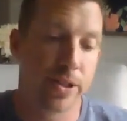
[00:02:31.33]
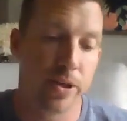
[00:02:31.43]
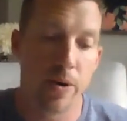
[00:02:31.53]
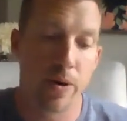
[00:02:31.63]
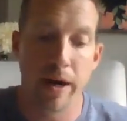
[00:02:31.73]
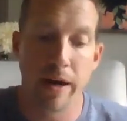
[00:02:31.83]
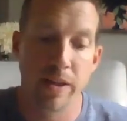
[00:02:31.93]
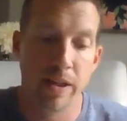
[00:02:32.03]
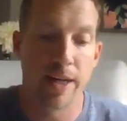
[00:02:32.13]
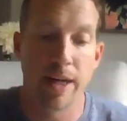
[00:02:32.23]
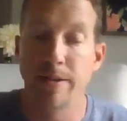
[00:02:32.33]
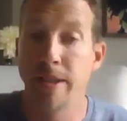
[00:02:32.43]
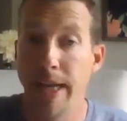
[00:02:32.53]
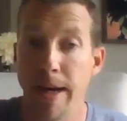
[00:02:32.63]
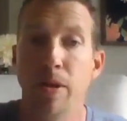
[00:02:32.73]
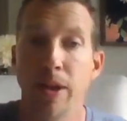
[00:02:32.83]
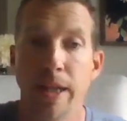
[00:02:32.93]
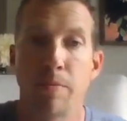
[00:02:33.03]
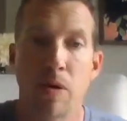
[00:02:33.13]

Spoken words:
So I listed out sampling the